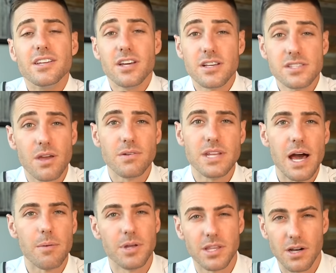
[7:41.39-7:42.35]
does go
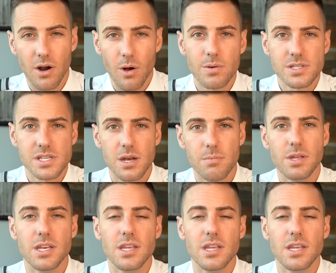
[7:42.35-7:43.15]
down, but there are always going to